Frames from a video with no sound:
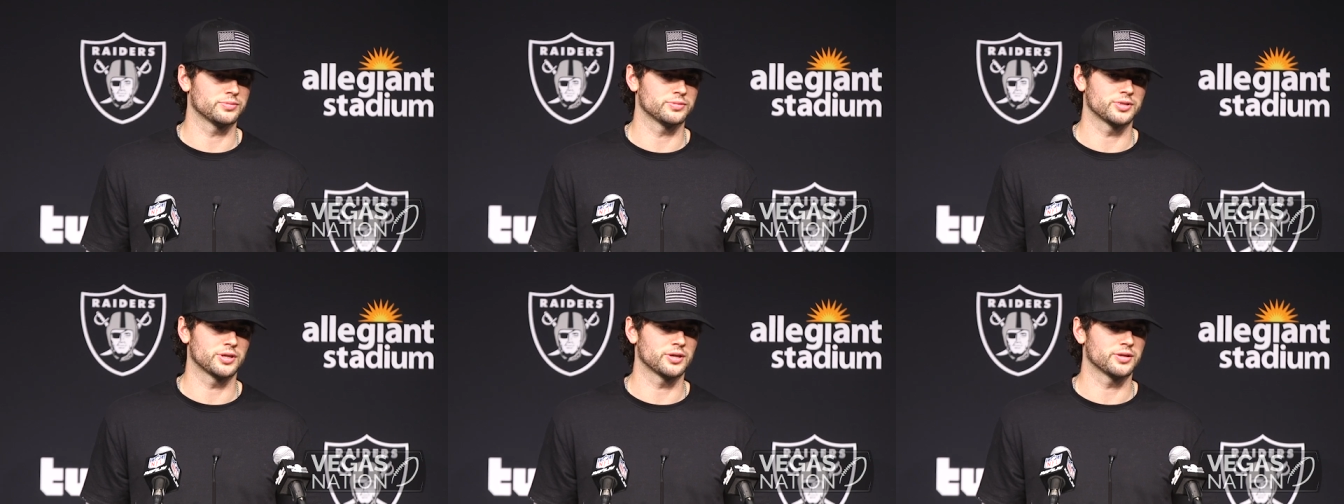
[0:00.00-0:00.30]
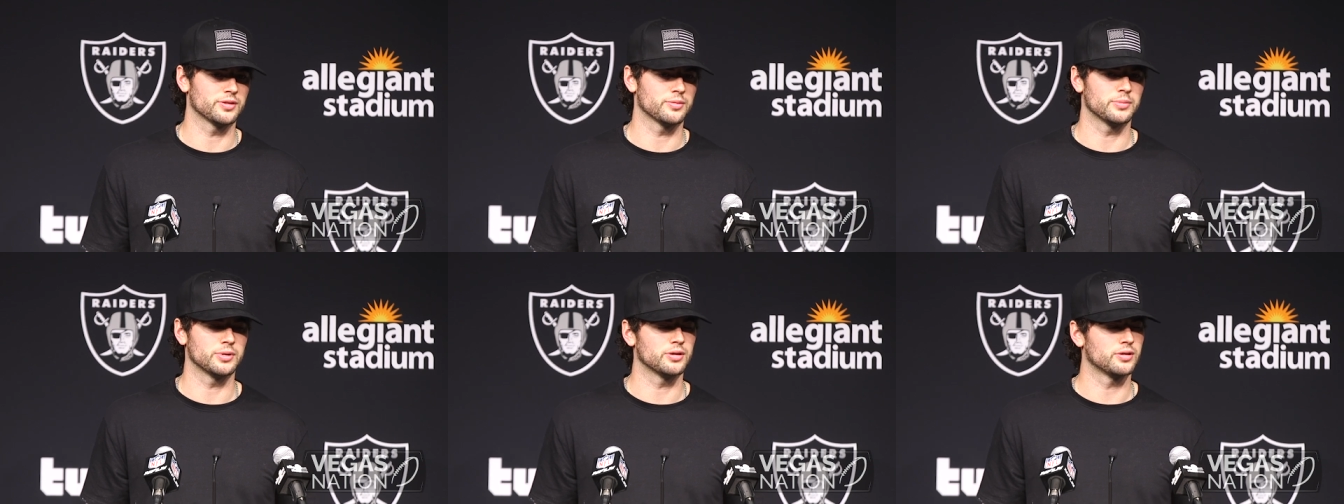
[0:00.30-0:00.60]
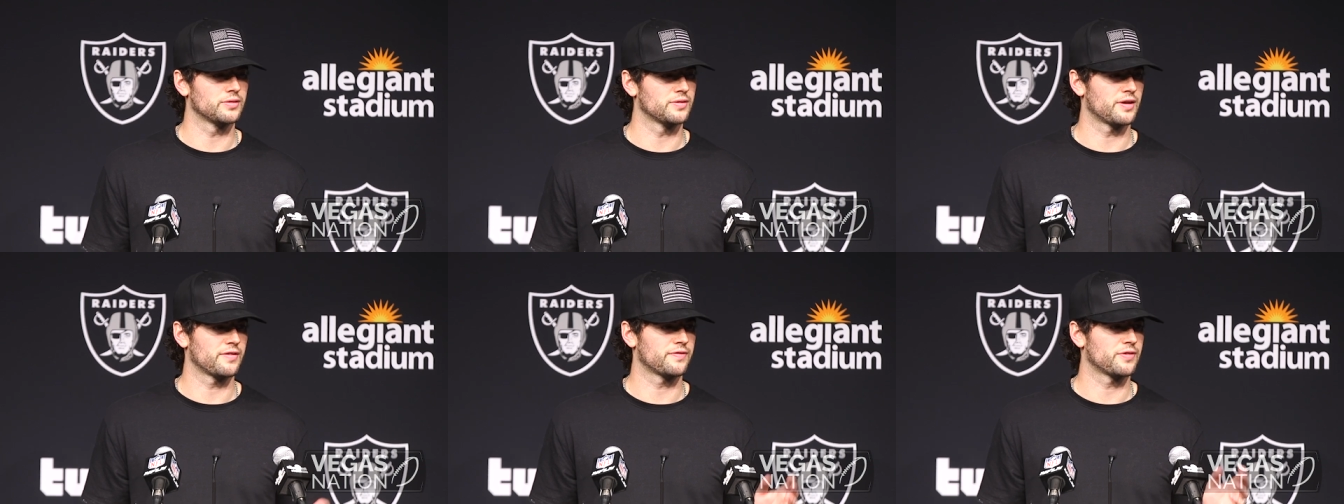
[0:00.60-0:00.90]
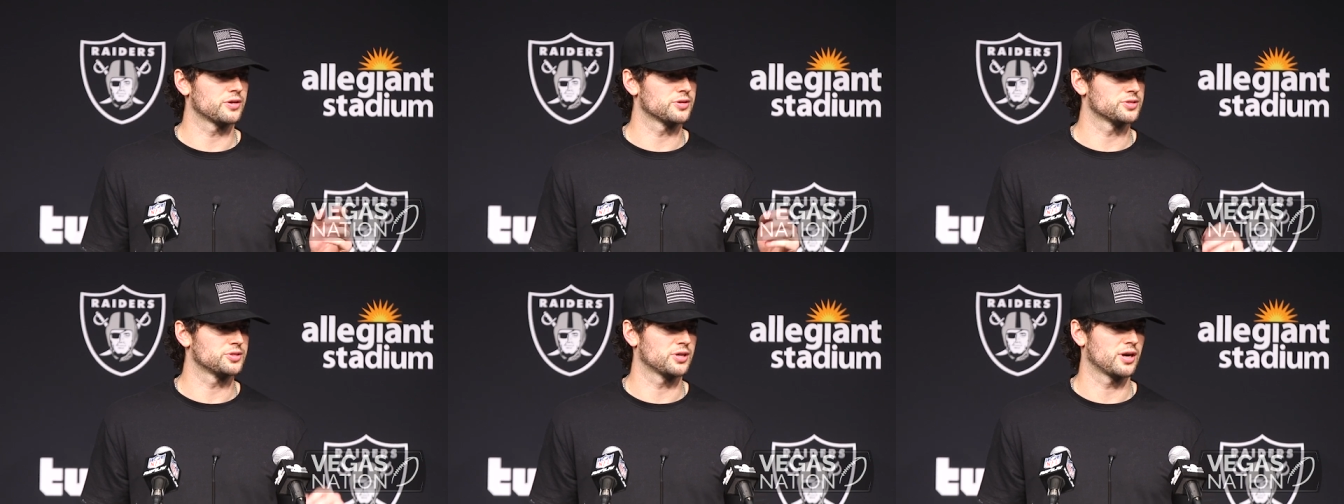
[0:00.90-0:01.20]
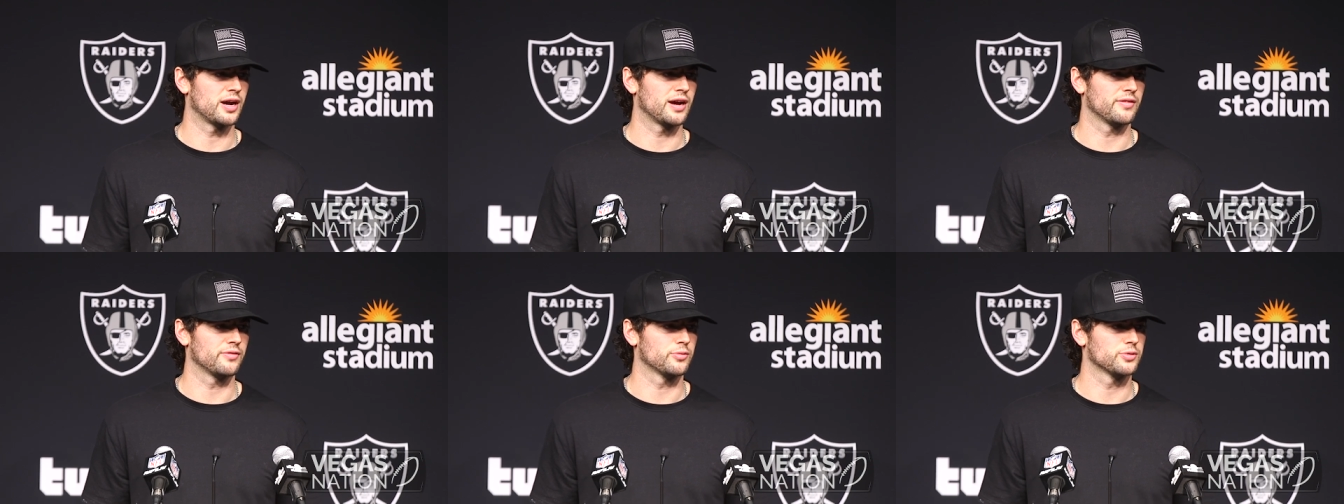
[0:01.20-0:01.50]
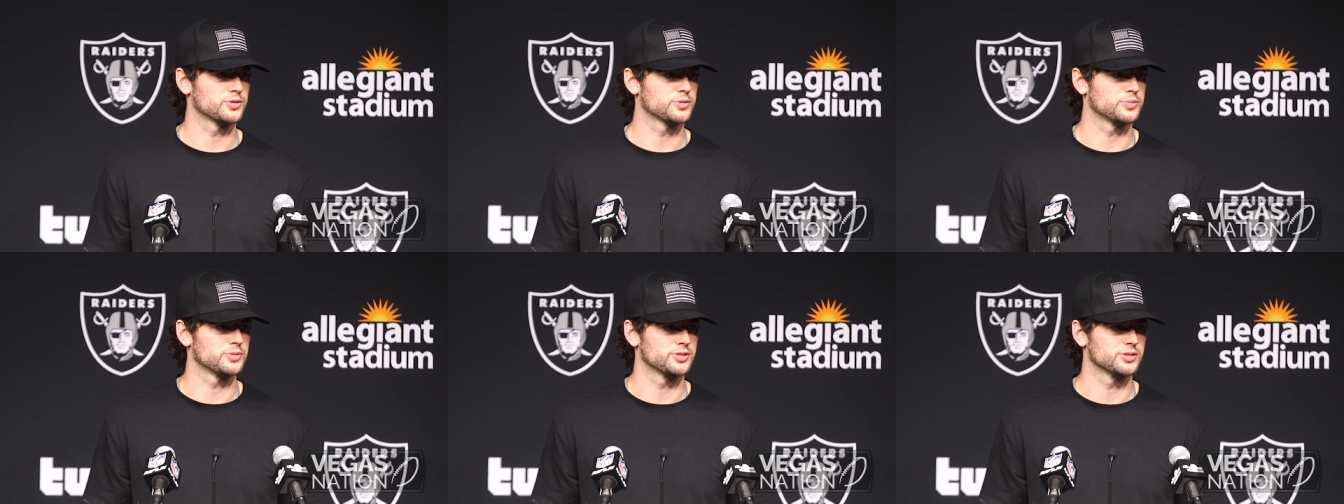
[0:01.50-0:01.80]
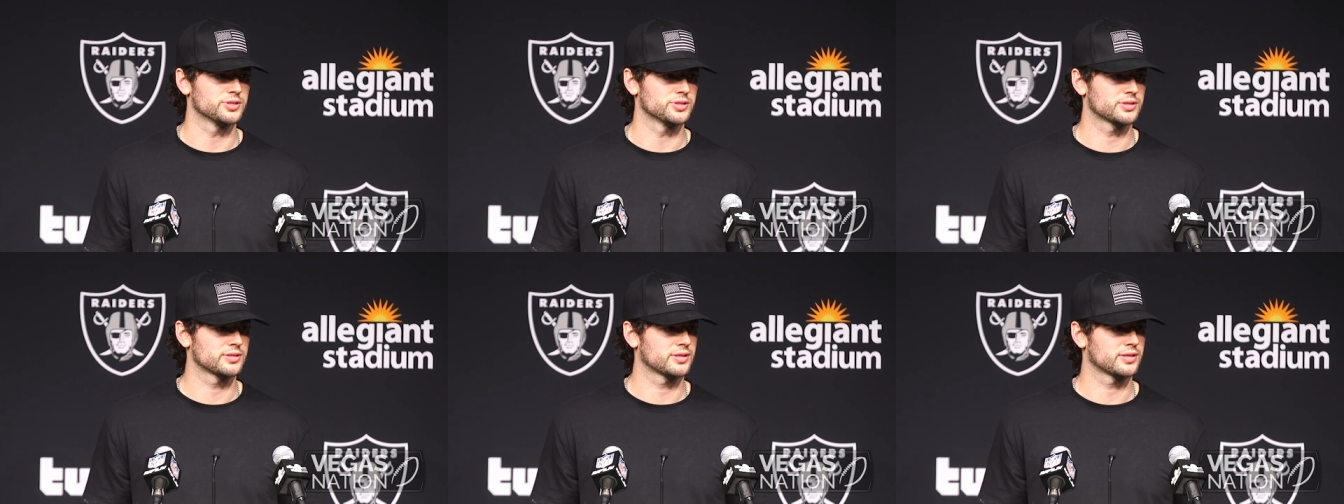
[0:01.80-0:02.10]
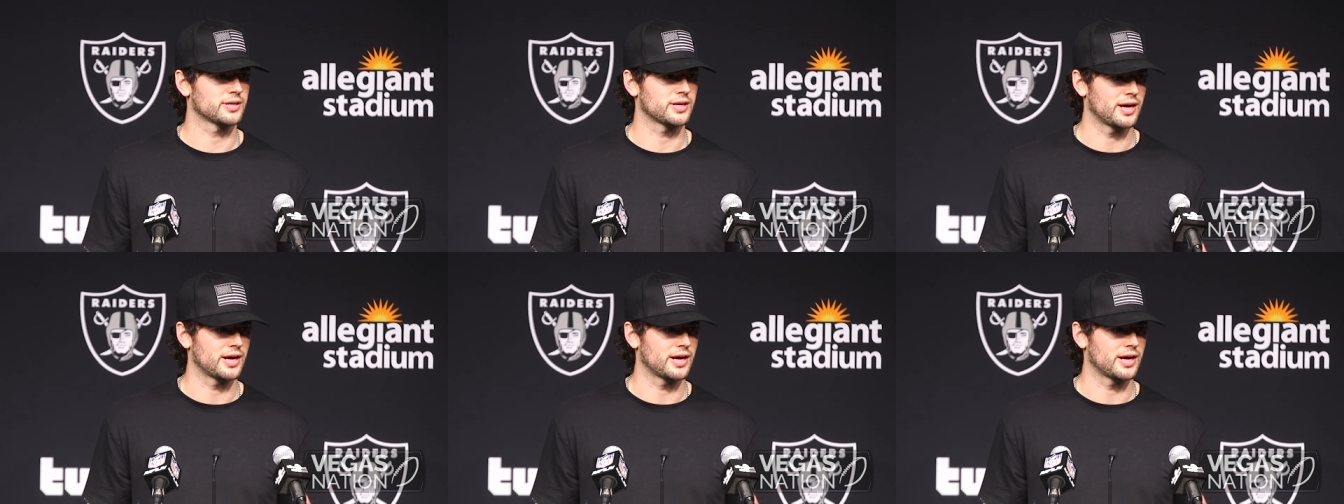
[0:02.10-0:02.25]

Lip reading: during the middle of that first drive, once we just